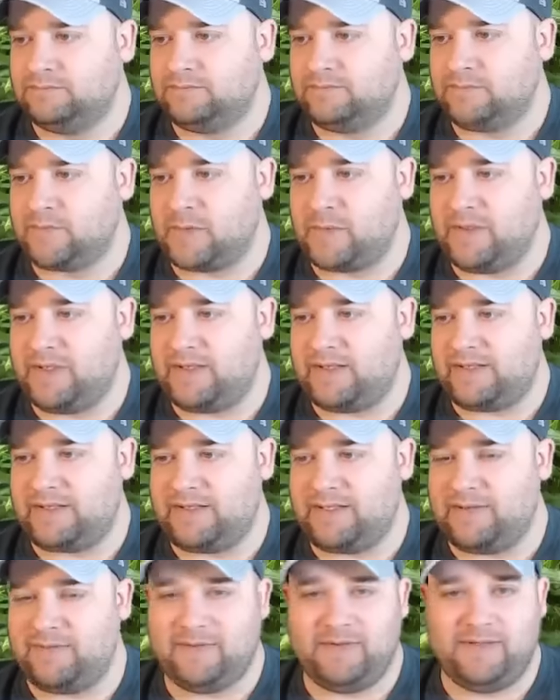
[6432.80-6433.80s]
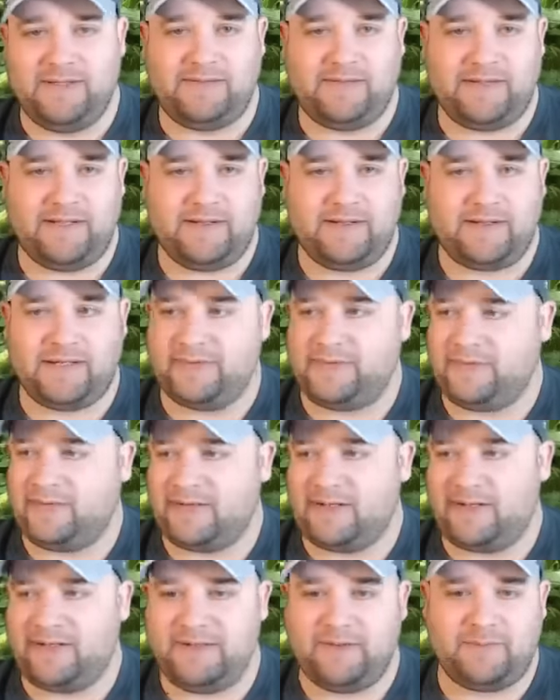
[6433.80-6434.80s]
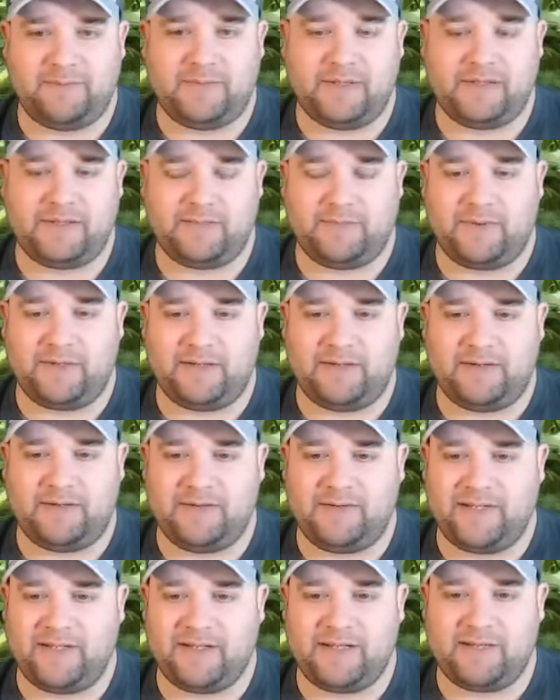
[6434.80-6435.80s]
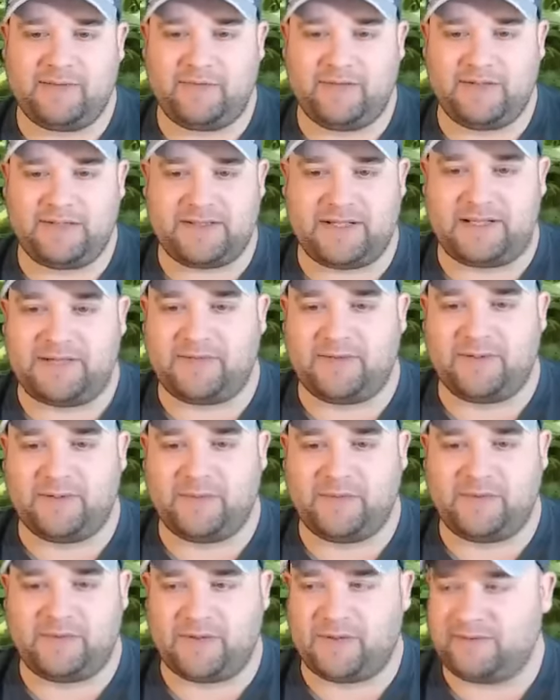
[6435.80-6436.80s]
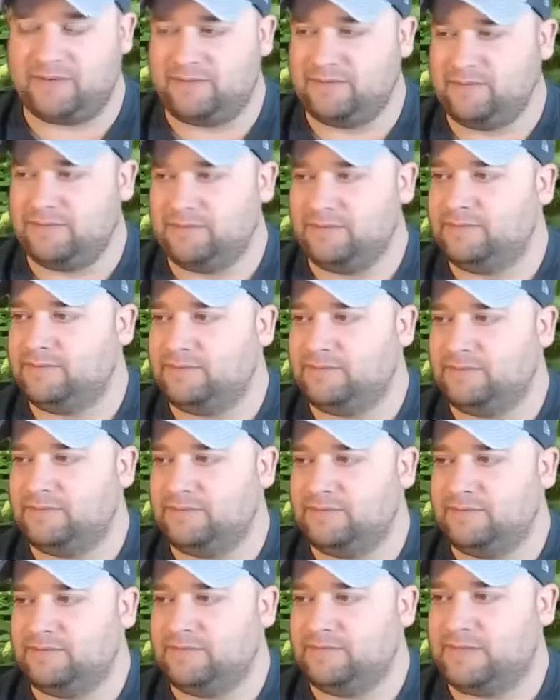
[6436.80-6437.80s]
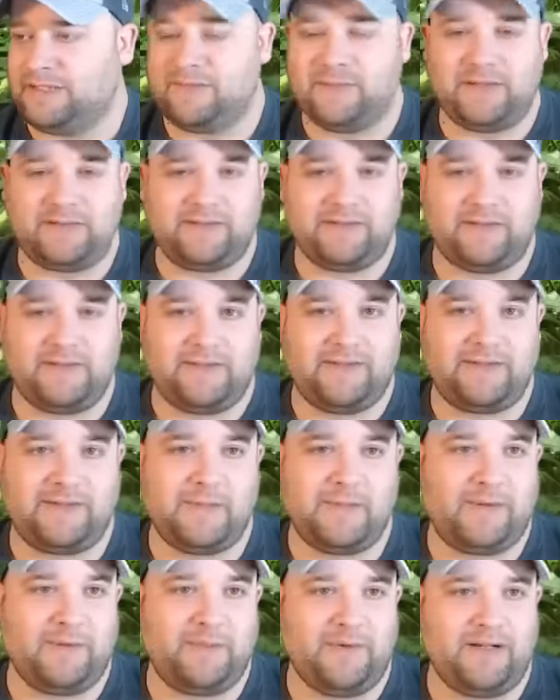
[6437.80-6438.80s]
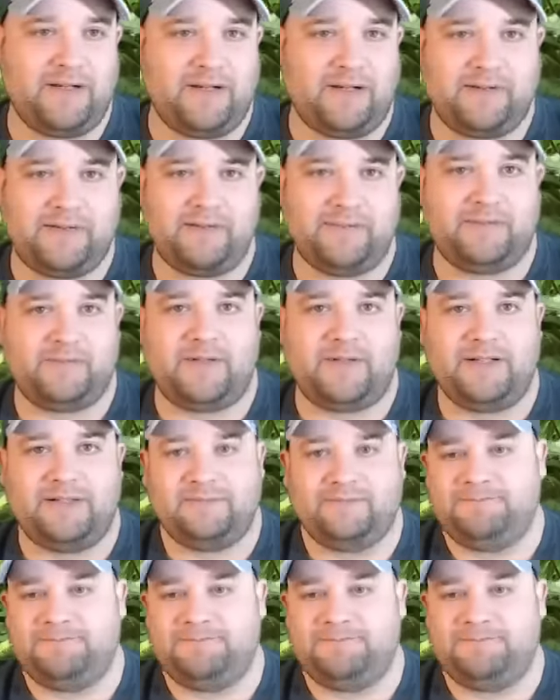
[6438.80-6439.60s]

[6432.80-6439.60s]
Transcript: I mean, I can't really say that I've studied him much, but I know they named fish after him, so he must have done something pretty awesome, right?